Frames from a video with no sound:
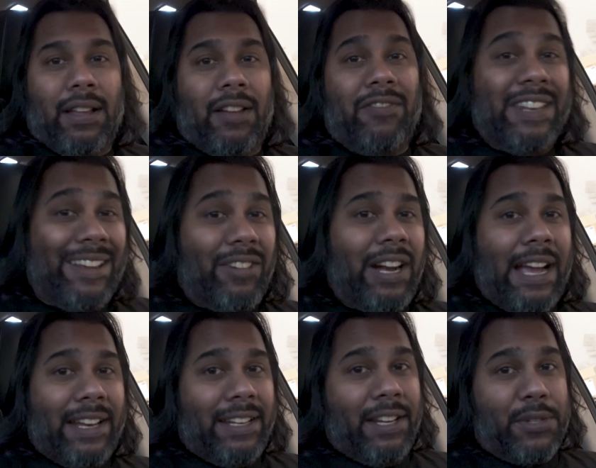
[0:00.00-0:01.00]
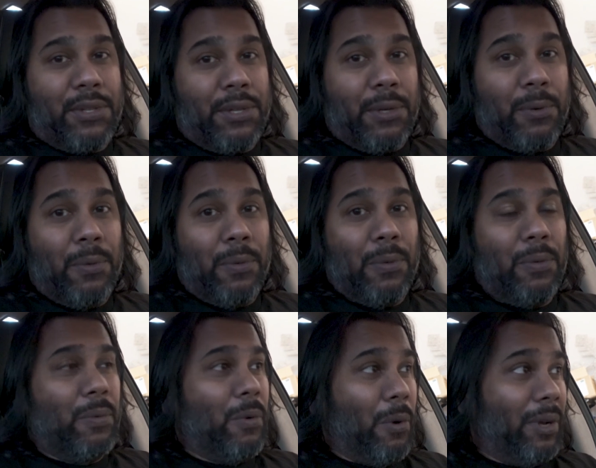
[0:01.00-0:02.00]
I've never had an issue
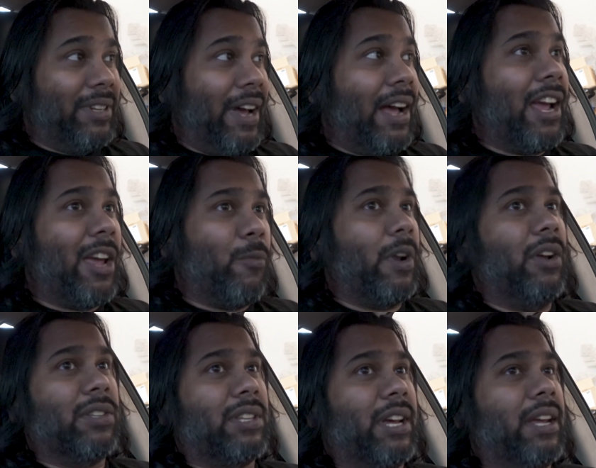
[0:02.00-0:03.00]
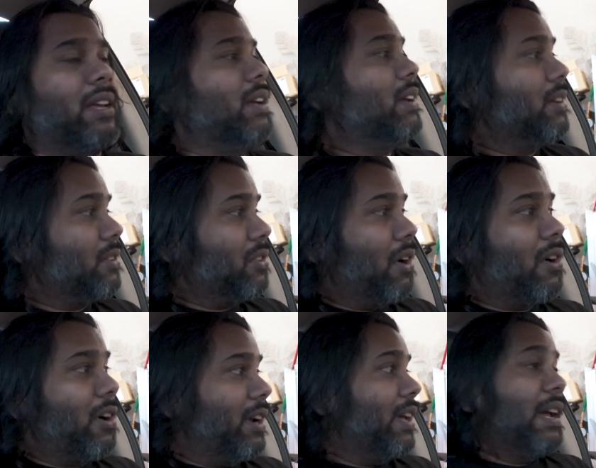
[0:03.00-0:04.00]
or a time when I was like,
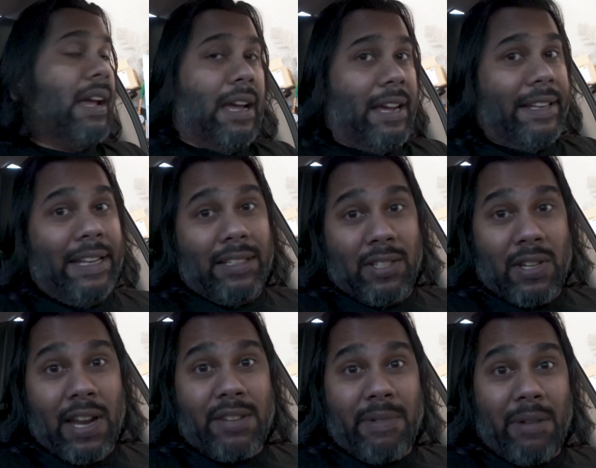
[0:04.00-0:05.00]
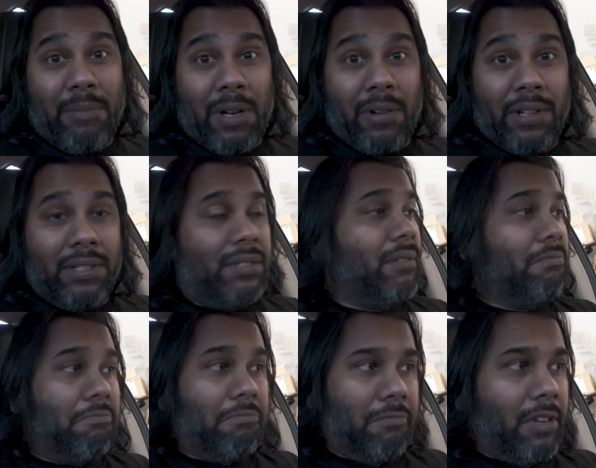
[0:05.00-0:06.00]
darn, I need to change my mirrors.
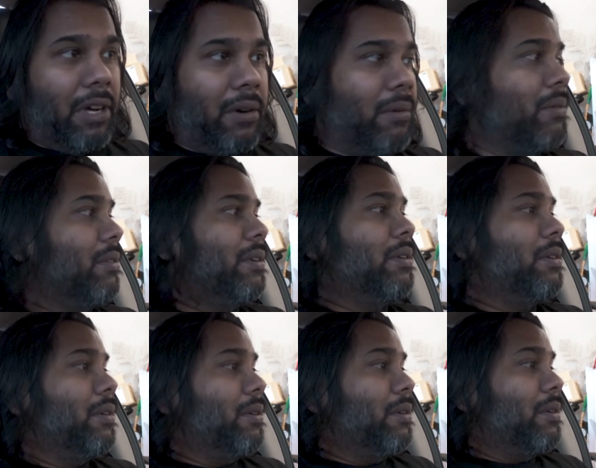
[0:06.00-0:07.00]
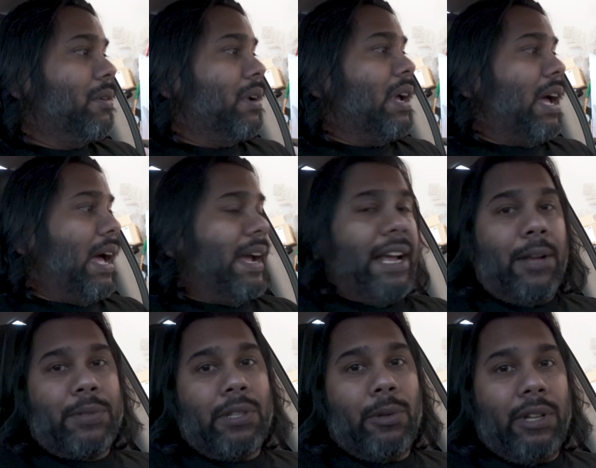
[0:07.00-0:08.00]
No. I
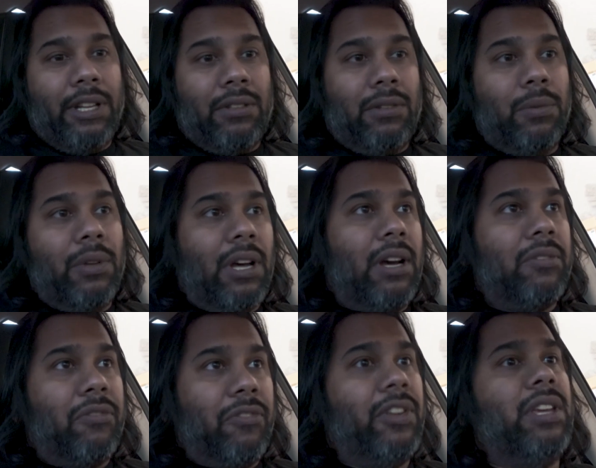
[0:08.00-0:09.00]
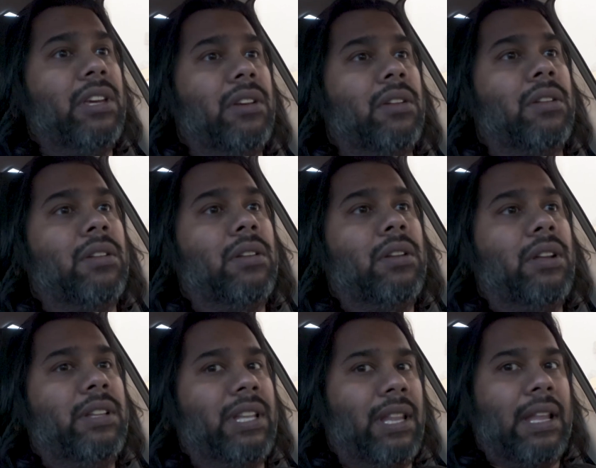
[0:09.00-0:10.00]
absolutely do not feel
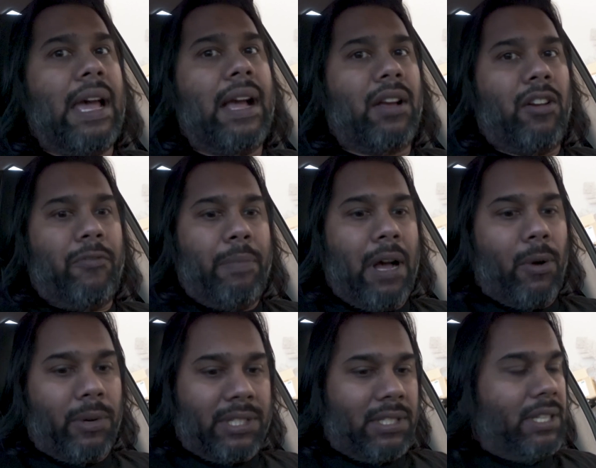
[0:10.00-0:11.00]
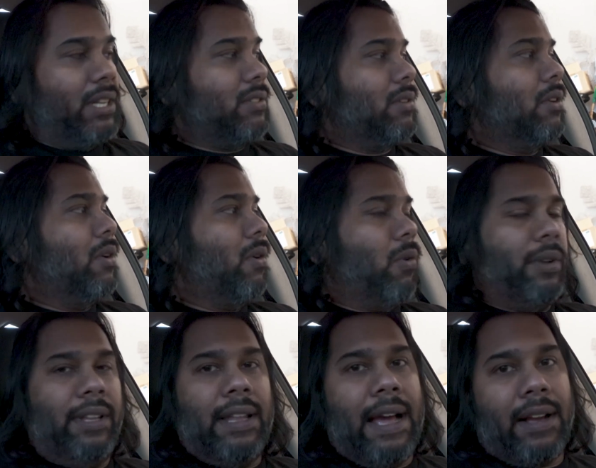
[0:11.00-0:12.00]
the lack of power seats or
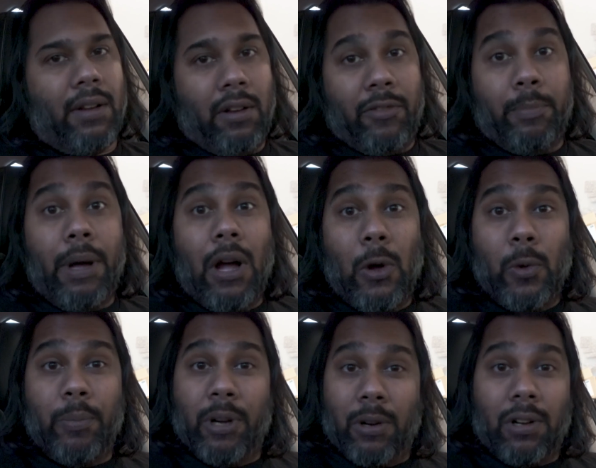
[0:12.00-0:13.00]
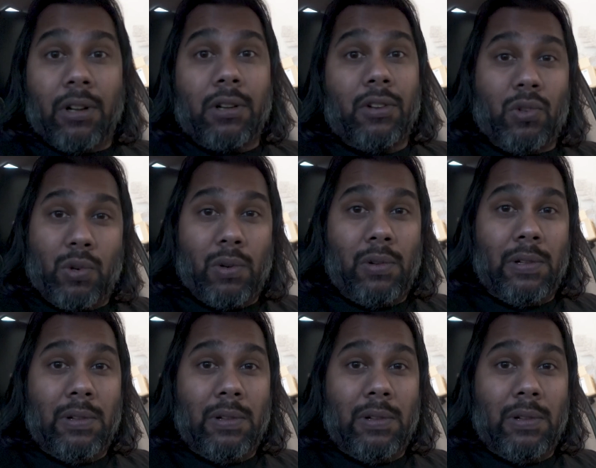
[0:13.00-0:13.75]
the lack of power mirror control.